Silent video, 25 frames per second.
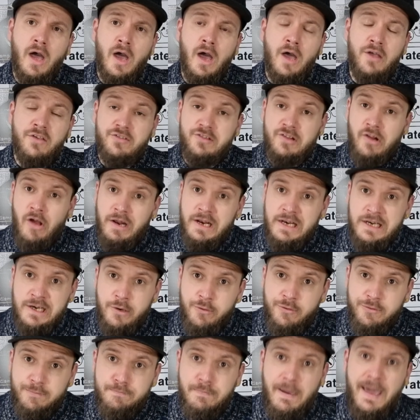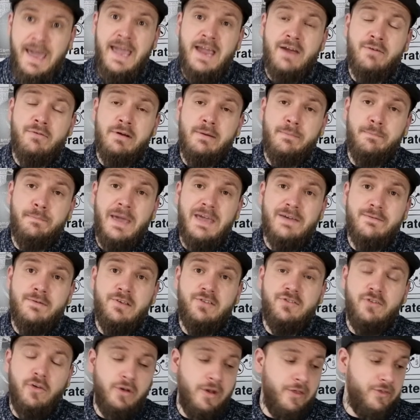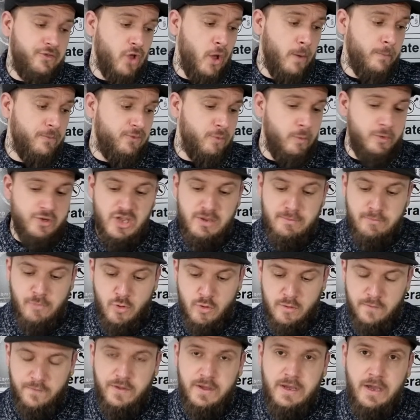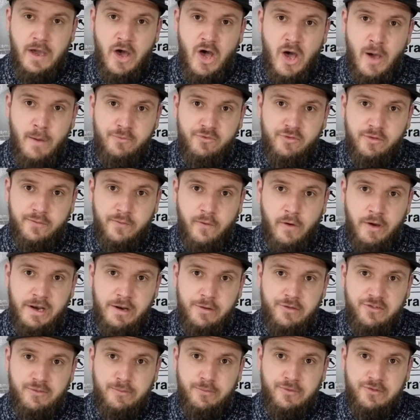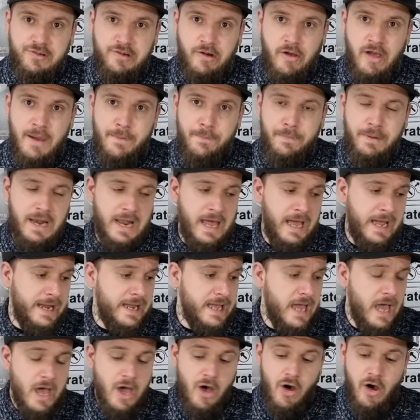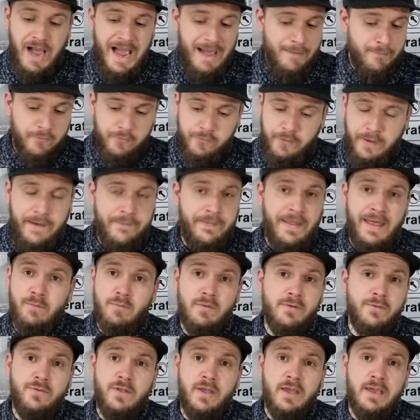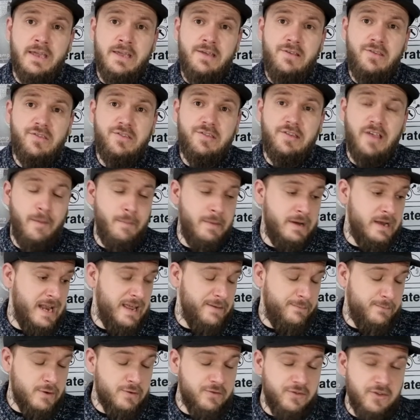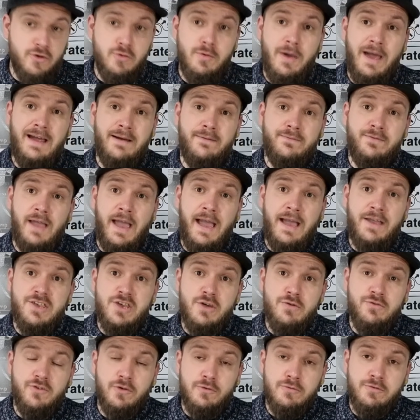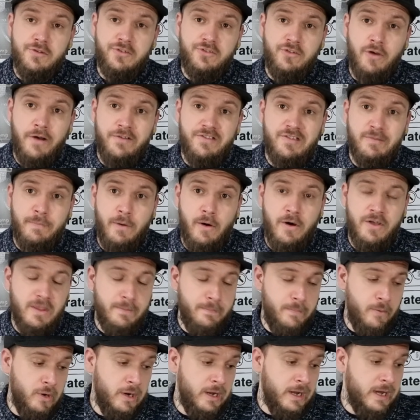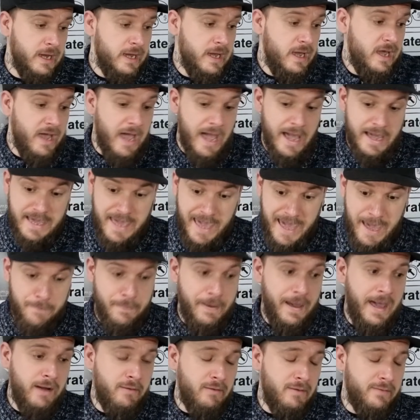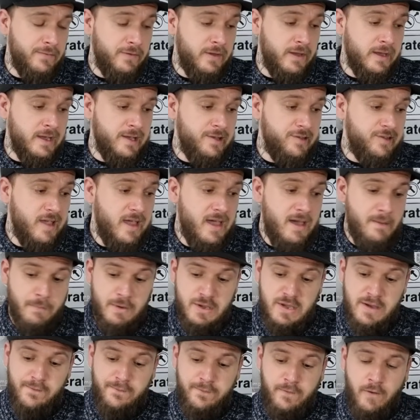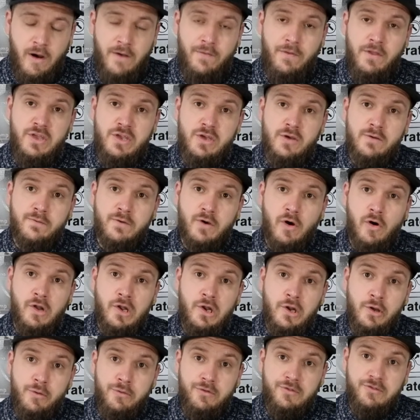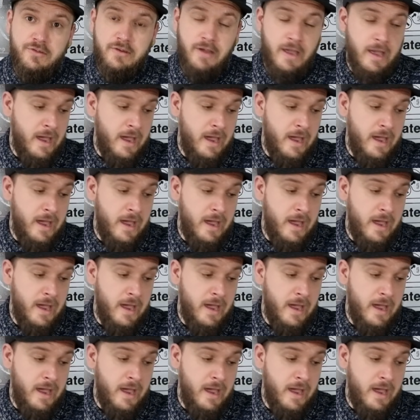slightly loose bearing pivots on the top, so when you move the arms you'll find there's some slight play. I haven't found that with these. I mean, if you do have that and you do decide to bite the bullet and get a pair of these, but you find that you've got loose